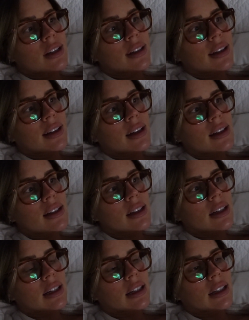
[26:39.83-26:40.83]
and then he's
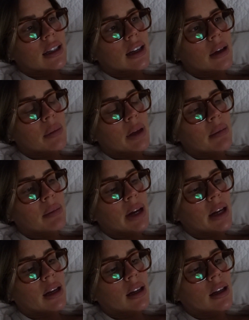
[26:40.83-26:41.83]
gonna come get in
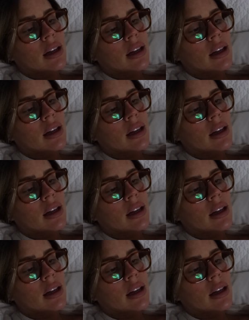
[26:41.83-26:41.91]
bed.